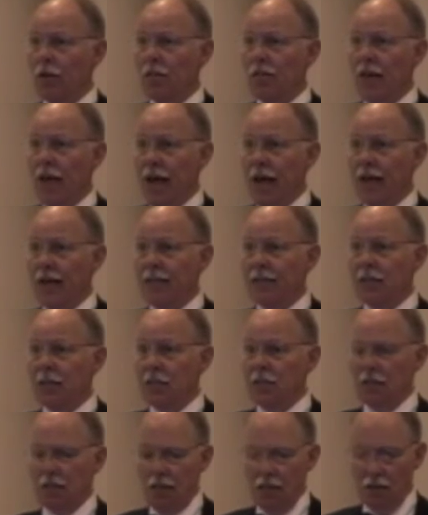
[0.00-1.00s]
than
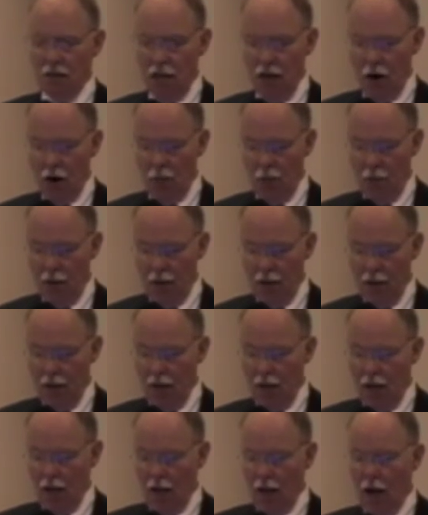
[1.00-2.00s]
existing therapy,
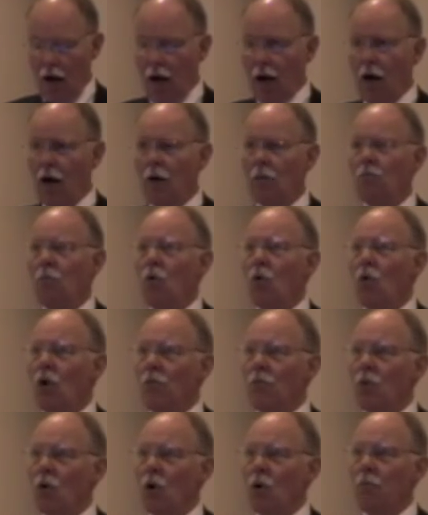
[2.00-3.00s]
uh, more
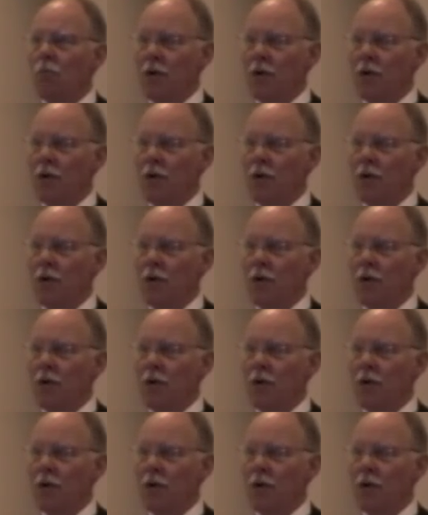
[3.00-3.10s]
and more